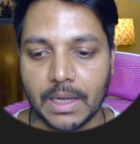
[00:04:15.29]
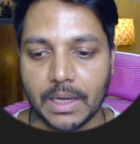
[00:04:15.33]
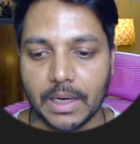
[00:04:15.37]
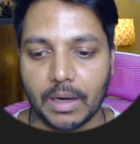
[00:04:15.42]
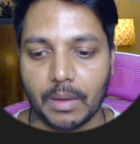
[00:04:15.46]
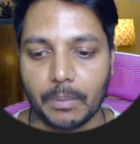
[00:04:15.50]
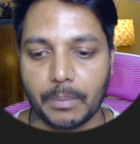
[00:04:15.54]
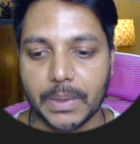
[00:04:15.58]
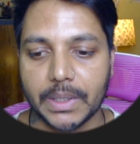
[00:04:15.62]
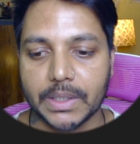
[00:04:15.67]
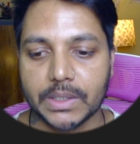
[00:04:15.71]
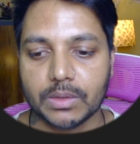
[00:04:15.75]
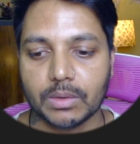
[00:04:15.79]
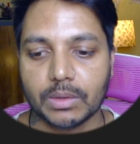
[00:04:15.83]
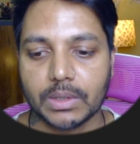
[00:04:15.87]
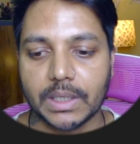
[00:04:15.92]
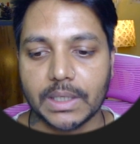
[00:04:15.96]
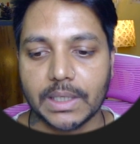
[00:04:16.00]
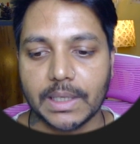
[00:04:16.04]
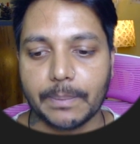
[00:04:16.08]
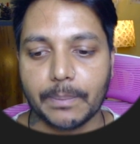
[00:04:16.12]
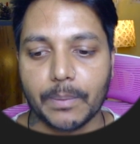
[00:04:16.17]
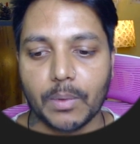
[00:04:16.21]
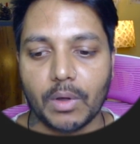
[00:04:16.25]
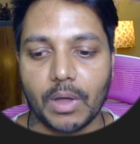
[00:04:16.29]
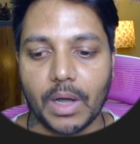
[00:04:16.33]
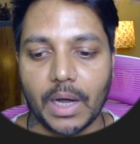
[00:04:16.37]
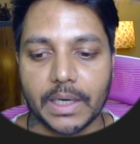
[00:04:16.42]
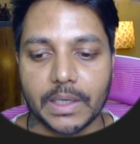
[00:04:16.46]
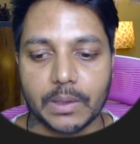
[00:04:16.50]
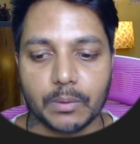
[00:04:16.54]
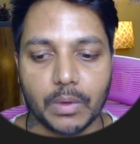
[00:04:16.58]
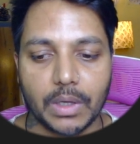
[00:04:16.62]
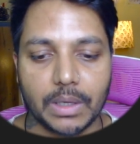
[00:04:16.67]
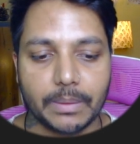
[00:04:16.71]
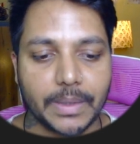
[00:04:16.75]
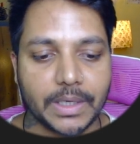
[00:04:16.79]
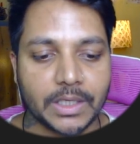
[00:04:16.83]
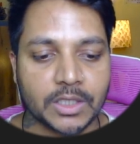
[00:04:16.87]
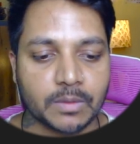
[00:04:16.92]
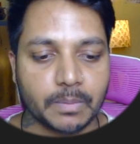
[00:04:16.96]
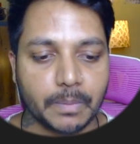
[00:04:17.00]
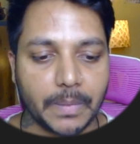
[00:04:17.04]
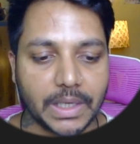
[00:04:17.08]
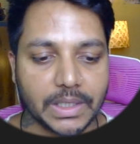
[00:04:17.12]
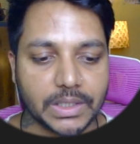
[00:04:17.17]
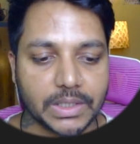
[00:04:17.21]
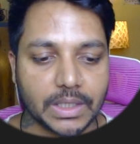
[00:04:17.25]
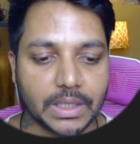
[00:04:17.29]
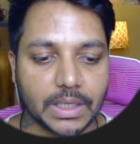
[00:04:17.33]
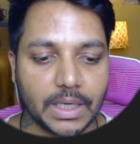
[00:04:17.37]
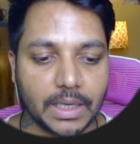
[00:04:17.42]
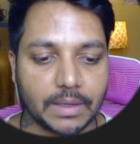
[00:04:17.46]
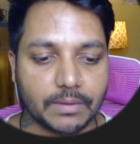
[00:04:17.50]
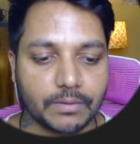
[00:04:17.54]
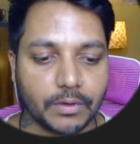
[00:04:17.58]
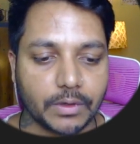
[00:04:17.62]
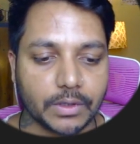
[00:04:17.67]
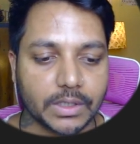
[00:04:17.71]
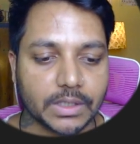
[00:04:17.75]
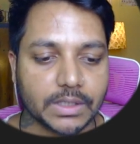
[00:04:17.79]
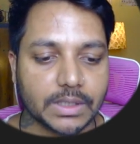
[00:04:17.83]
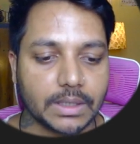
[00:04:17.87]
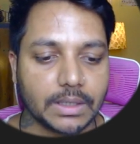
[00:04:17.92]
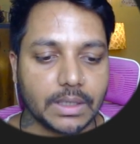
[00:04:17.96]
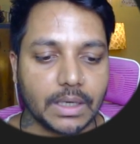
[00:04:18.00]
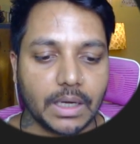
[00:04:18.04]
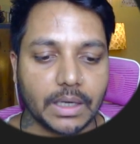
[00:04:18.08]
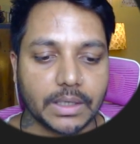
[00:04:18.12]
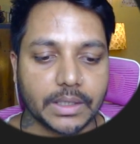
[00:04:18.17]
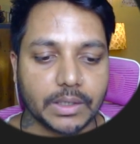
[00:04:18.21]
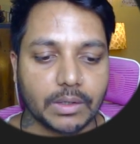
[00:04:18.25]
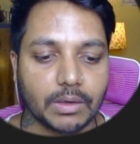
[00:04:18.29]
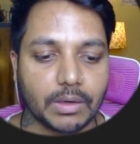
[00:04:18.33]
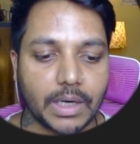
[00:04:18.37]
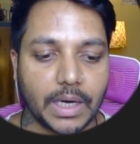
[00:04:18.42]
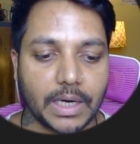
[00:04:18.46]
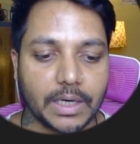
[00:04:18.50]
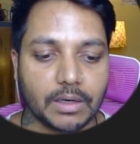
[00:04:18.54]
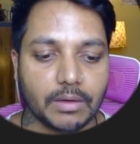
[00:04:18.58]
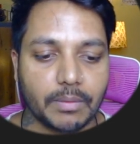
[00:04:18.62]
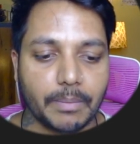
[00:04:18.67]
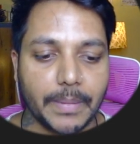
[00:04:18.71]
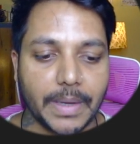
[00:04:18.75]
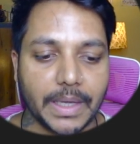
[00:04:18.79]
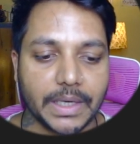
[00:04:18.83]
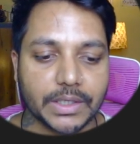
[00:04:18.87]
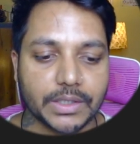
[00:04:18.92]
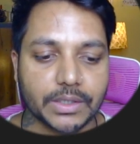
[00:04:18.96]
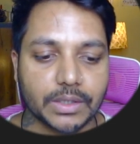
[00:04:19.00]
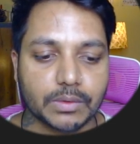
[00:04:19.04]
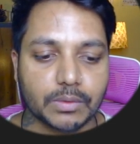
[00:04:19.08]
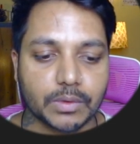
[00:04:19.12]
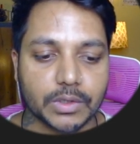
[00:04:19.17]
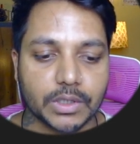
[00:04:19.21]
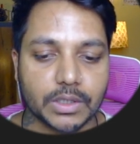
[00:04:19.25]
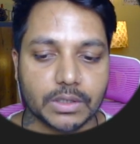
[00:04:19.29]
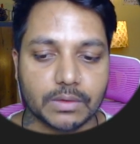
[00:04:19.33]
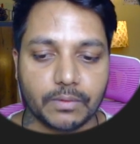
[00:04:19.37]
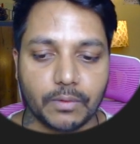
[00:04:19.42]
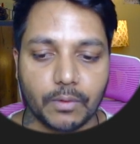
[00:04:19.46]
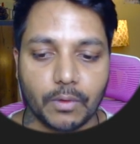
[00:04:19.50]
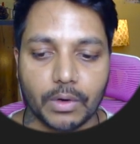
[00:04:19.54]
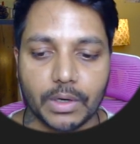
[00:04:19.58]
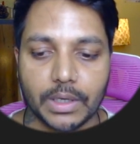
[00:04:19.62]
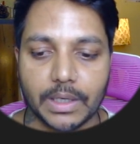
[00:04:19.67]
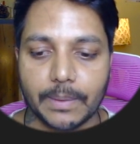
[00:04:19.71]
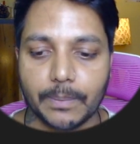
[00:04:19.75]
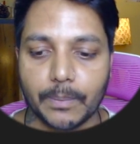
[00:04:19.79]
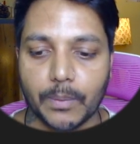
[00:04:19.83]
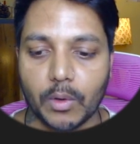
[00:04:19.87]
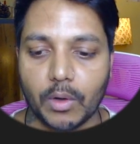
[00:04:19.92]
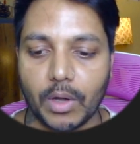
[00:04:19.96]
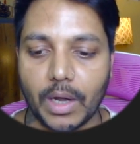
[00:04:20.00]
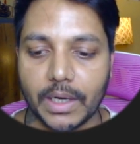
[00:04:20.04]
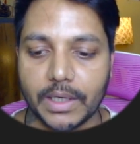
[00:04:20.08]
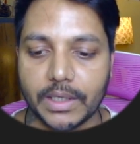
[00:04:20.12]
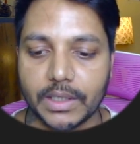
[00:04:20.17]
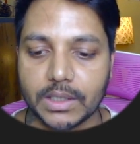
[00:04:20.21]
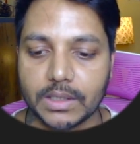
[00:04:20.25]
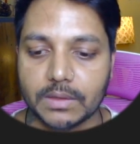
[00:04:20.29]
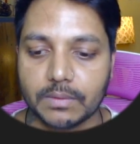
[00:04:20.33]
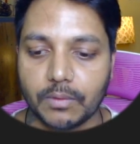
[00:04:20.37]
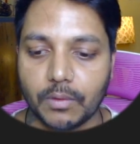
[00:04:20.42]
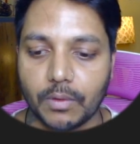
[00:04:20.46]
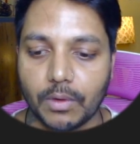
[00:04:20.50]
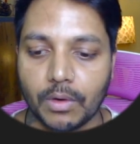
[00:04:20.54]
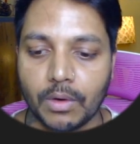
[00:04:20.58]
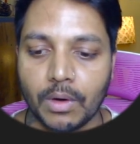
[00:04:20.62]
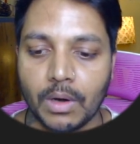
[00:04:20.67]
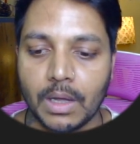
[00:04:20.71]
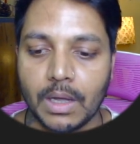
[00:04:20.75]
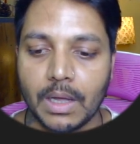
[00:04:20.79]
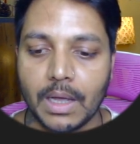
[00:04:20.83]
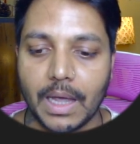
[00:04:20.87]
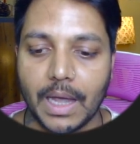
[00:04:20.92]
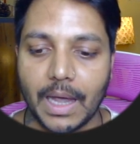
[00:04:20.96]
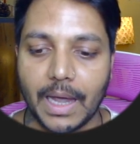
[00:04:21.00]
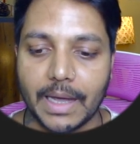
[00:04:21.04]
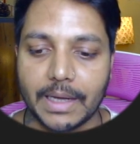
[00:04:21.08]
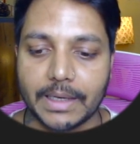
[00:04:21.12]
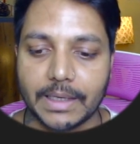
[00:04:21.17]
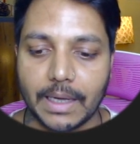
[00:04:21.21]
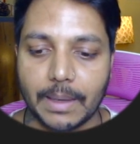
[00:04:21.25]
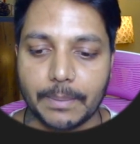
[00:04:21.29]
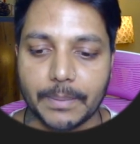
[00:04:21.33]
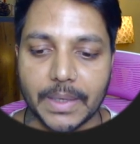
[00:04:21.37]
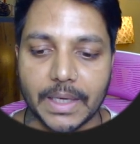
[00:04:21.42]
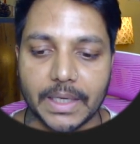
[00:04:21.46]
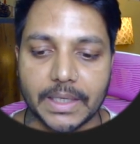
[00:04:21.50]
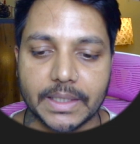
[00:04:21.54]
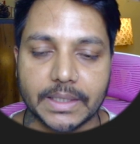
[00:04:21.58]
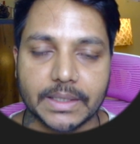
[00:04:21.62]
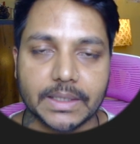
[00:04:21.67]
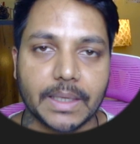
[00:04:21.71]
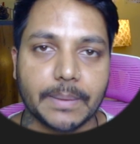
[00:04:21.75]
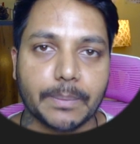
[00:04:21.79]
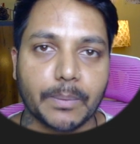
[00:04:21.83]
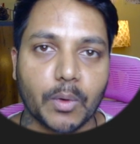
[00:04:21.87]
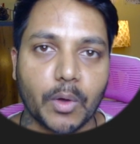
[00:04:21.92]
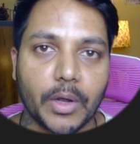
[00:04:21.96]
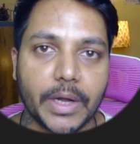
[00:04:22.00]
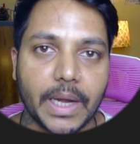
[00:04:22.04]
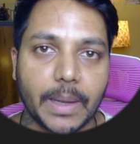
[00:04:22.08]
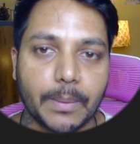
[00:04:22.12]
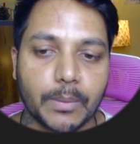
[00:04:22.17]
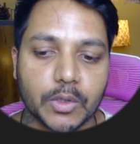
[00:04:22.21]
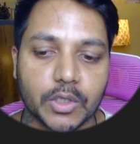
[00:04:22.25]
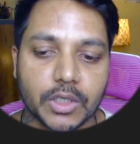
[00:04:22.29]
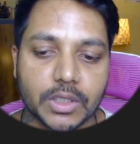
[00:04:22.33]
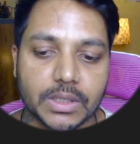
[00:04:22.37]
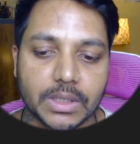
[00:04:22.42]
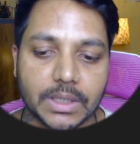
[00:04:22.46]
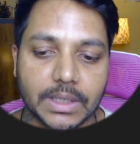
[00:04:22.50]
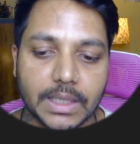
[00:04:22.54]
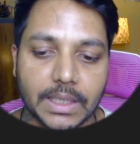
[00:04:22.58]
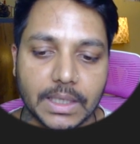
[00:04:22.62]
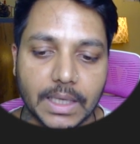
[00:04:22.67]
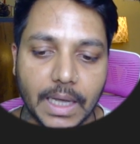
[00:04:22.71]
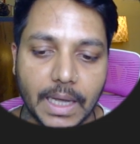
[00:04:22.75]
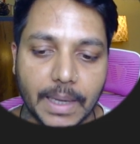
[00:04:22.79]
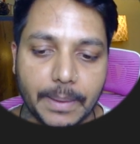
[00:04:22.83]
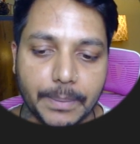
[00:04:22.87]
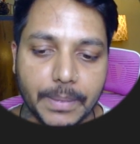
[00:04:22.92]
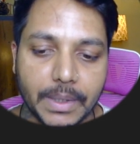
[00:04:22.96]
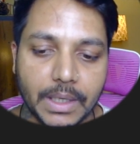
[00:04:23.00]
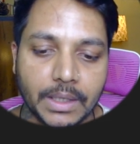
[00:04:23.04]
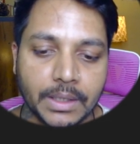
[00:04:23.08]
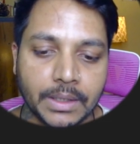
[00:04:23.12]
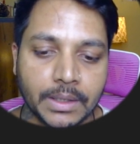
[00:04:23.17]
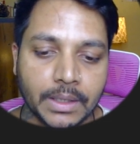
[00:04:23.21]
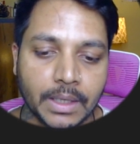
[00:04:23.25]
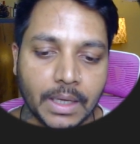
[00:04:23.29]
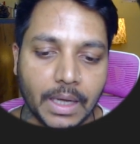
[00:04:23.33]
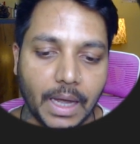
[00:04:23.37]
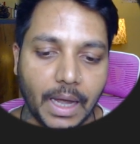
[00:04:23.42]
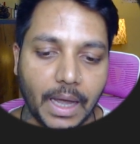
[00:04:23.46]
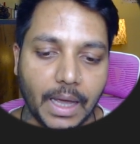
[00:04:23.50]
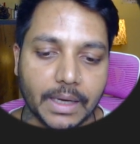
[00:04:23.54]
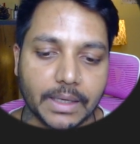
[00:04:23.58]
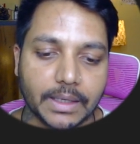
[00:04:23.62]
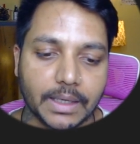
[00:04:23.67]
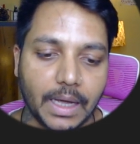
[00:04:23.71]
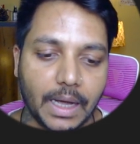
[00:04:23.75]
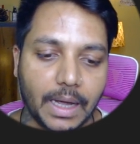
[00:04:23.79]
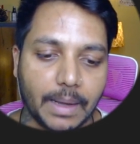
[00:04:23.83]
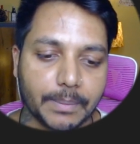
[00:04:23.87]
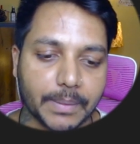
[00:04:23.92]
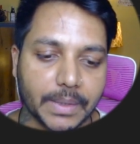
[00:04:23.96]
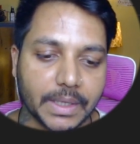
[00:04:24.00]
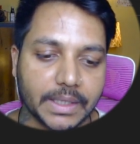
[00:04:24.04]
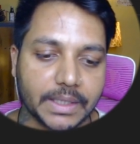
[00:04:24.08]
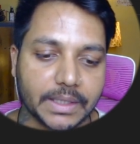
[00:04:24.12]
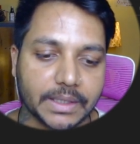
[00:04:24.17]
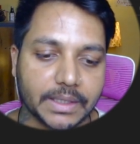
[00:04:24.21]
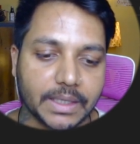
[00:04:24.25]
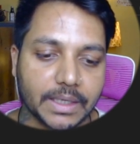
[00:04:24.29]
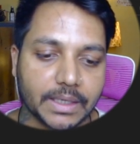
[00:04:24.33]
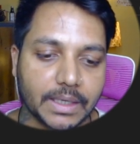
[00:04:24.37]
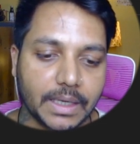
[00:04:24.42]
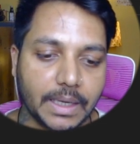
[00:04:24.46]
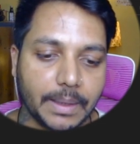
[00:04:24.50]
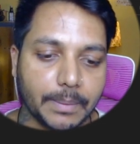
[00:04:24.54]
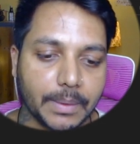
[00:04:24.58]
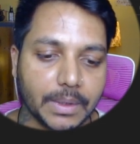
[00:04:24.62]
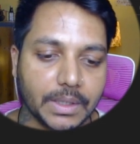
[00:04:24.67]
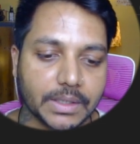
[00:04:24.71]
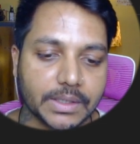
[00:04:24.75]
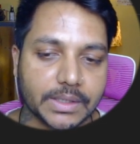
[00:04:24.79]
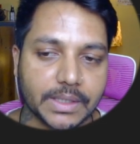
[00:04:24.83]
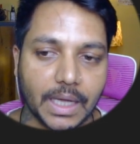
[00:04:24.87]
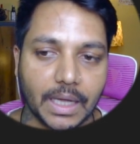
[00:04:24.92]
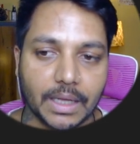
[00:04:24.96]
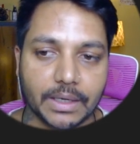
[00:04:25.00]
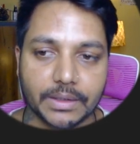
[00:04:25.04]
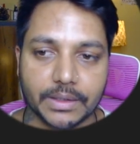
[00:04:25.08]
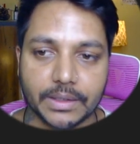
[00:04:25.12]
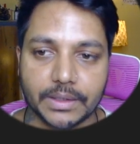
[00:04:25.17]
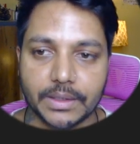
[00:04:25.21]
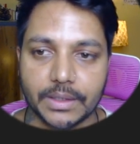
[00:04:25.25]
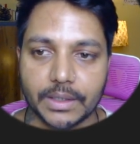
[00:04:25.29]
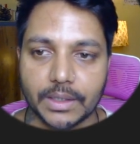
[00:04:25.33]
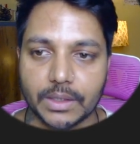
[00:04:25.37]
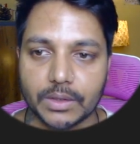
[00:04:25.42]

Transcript: Now based on the employee ID wherever is matching, like for this kind of managers, which is 4, employee ID is 4, and I'm getting the employee name, which is Emily, and I'm getting their Emily salary here.